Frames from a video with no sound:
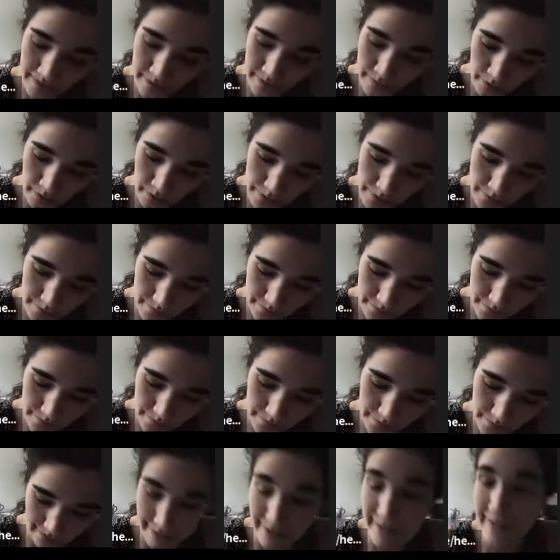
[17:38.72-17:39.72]
possible,
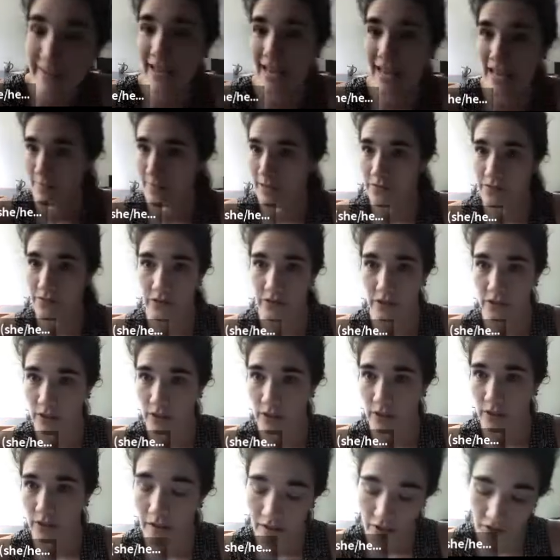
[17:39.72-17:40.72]
is the same as
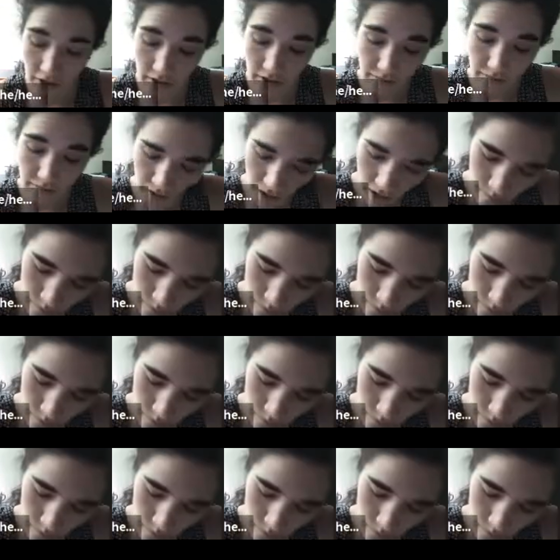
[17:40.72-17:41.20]
first homology